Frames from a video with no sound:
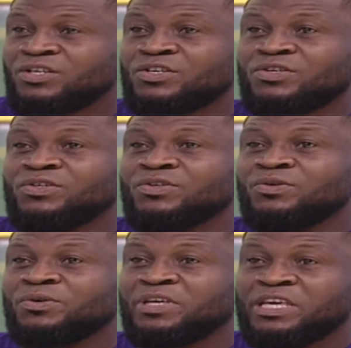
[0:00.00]
You
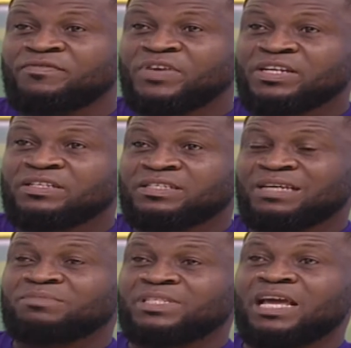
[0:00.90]
know, even
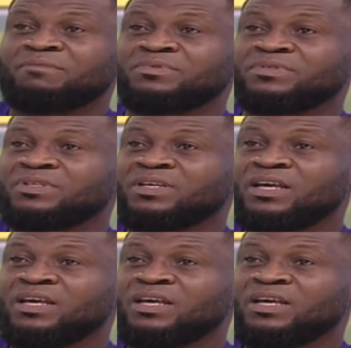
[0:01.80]
sometimes